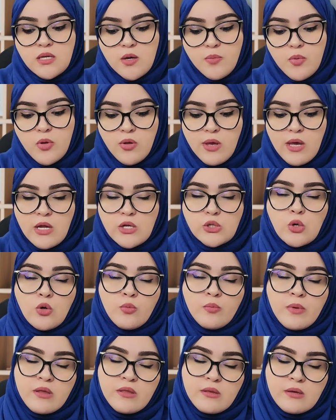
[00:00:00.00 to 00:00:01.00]
The W H O
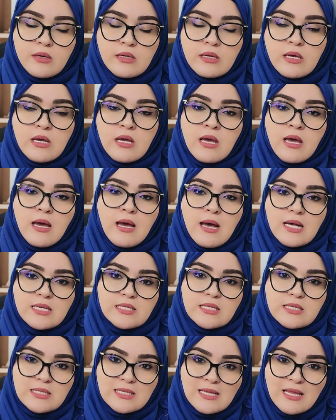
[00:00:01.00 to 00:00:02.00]
method
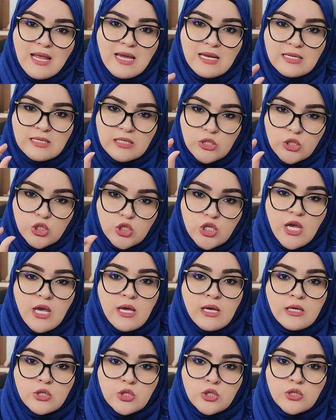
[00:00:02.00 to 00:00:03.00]
has a slight
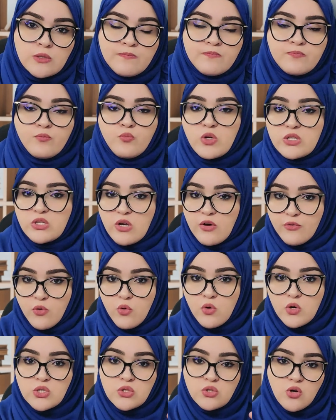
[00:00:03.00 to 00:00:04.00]
change. We, of
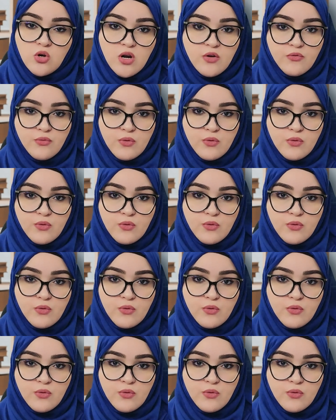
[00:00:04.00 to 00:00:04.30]
course, start